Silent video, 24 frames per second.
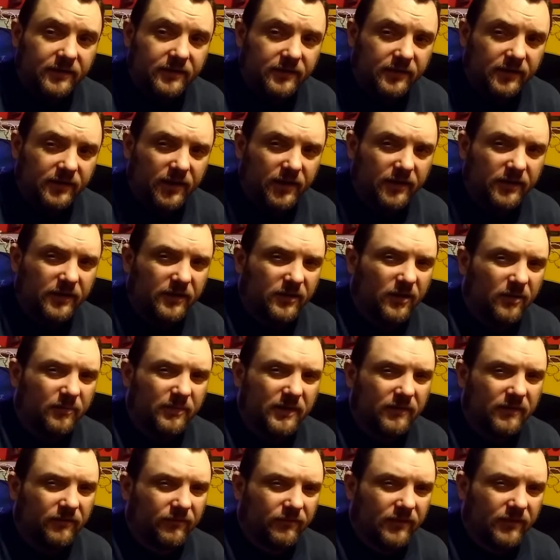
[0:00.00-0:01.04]
you know, you're not
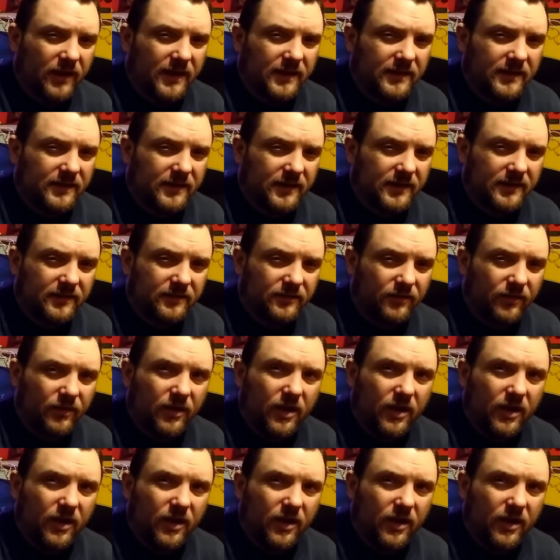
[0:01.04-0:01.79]
being racist or